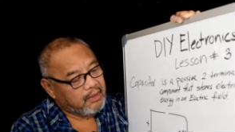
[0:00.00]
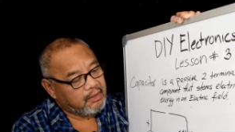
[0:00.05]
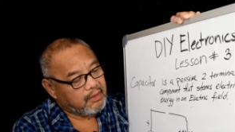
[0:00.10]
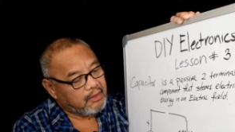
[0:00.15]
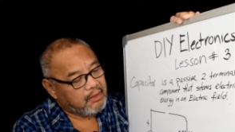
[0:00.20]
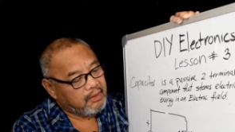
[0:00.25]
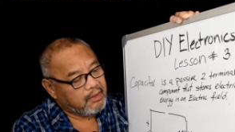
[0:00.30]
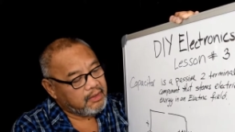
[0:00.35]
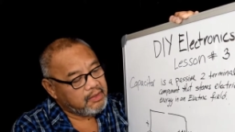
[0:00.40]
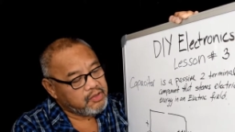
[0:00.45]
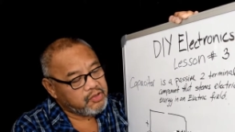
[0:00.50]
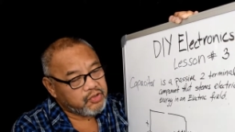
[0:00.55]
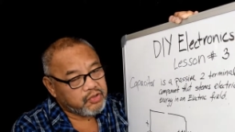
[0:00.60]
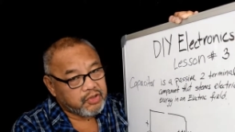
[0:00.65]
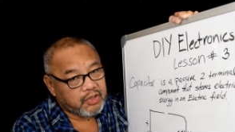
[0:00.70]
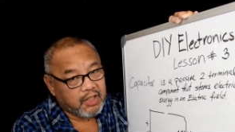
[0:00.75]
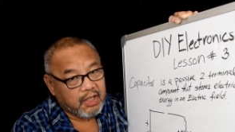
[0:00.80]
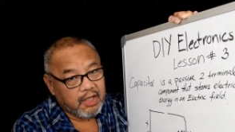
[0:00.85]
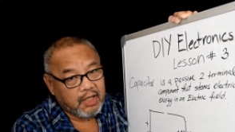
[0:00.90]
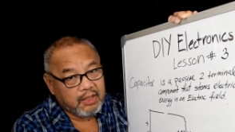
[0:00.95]
this
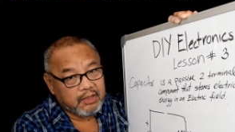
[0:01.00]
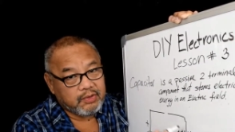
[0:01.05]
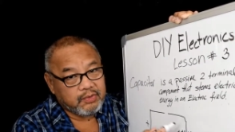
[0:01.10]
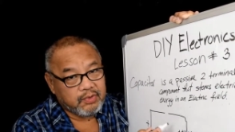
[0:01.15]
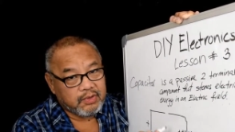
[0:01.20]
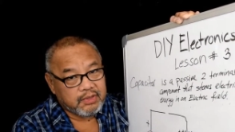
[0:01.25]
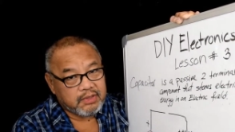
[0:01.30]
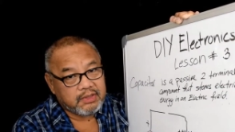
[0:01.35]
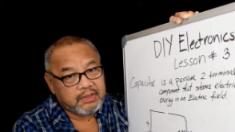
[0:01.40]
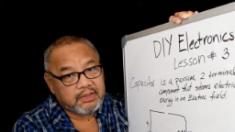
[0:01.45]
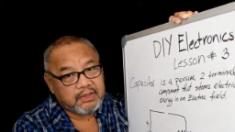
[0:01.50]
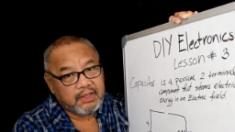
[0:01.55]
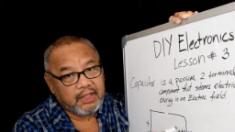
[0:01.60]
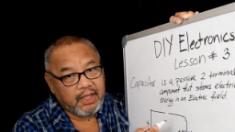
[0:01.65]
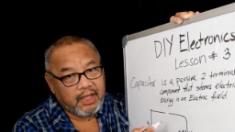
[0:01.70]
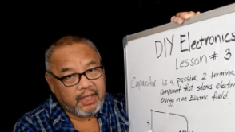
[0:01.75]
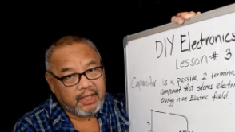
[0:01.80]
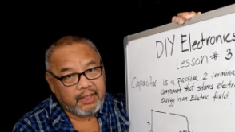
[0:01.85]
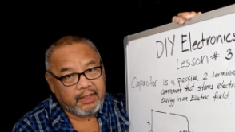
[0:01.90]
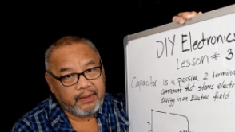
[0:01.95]
charge will
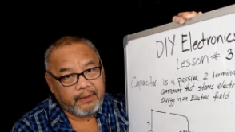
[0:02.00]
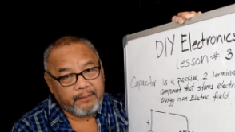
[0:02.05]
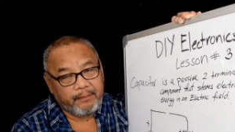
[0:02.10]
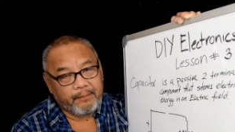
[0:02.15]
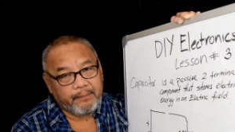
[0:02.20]
stay.